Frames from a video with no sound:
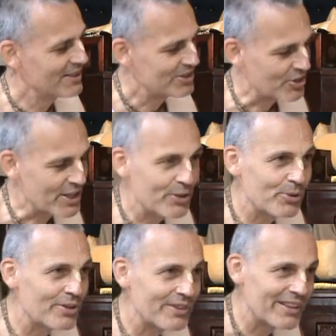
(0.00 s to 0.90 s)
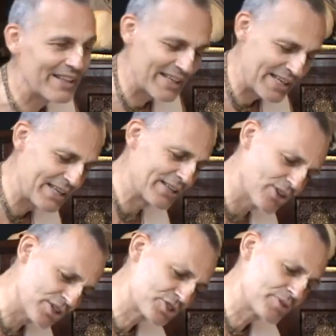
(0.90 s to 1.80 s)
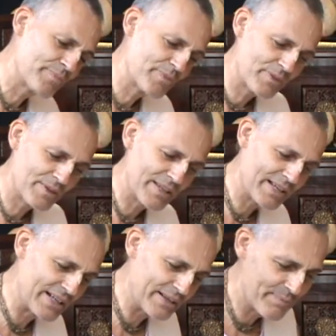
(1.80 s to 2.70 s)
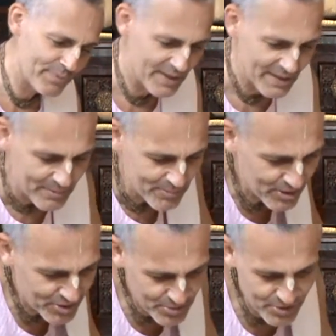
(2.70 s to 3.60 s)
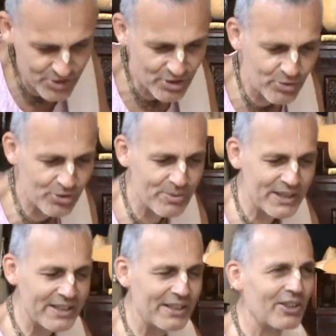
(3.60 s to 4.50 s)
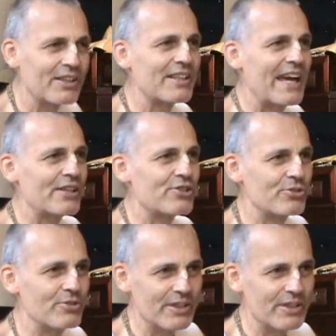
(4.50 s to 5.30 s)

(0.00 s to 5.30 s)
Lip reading: So he lost because he was not so good, but he didn't like the attitude.